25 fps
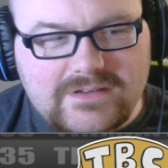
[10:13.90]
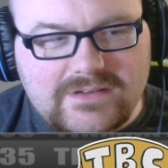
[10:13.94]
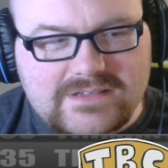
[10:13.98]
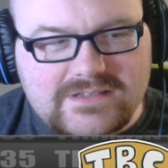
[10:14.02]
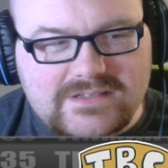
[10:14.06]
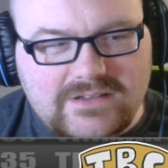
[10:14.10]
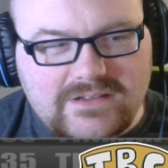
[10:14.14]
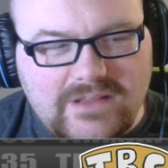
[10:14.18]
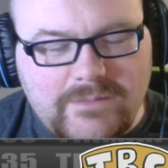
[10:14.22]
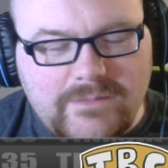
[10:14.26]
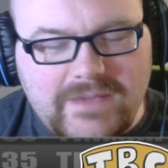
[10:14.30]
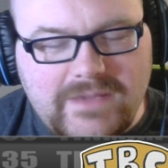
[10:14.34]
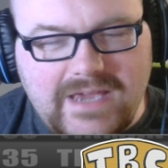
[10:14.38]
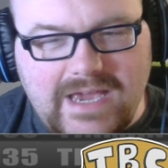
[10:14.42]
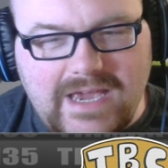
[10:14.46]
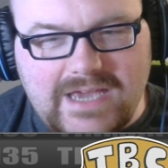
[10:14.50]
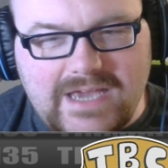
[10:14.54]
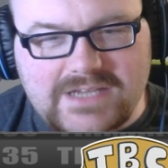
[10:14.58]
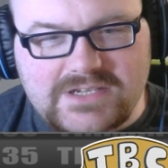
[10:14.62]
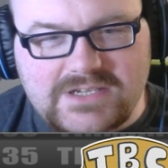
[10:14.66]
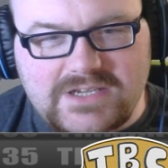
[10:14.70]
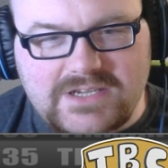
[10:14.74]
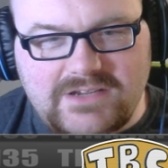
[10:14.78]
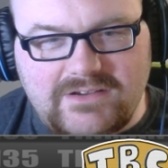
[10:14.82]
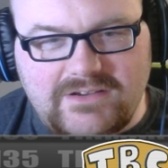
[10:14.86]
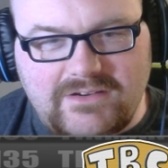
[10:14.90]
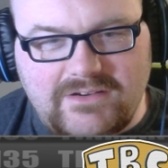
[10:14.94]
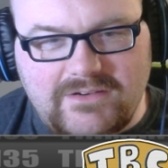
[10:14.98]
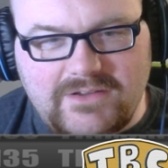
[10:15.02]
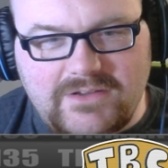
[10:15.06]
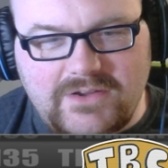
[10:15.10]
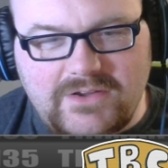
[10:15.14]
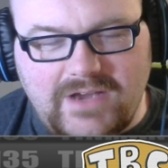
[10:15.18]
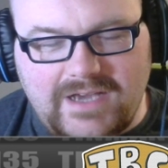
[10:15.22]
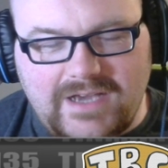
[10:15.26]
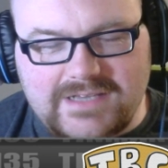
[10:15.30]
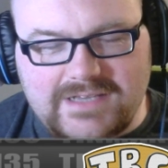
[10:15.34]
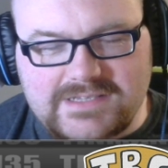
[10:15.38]
so let me ask you
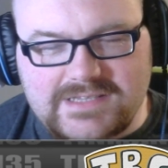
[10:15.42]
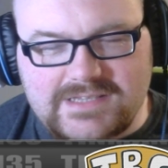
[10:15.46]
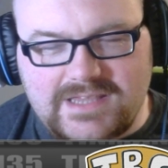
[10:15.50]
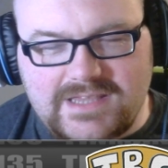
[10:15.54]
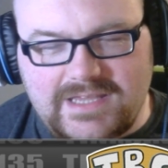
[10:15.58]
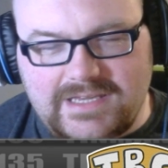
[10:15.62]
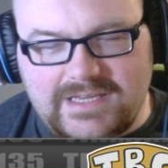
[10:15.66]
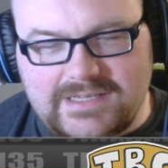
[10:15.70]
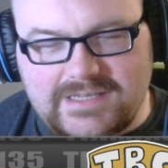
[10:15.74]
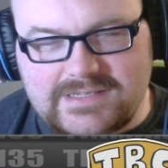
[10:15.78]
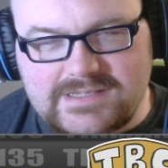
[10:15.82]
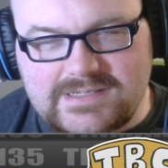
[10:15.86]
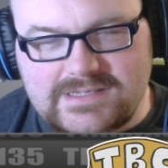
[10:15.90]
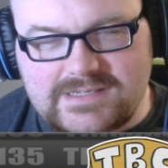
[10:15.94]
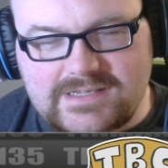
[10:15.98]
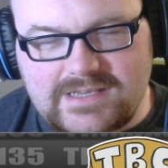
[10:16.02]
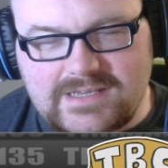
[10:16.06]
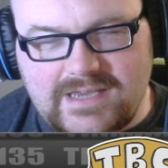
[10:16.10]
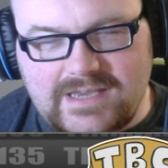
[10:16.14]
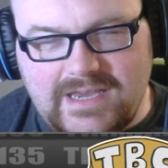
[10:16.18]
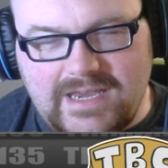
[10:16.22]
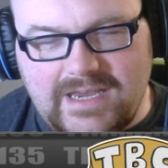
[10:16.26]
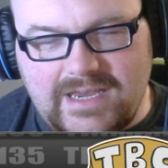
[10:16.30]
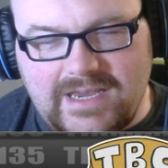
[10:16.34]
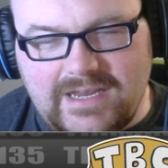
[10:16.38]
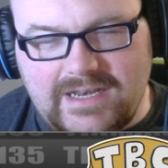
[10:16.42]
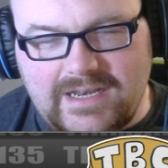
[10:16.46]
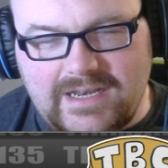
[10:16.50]
guys this, and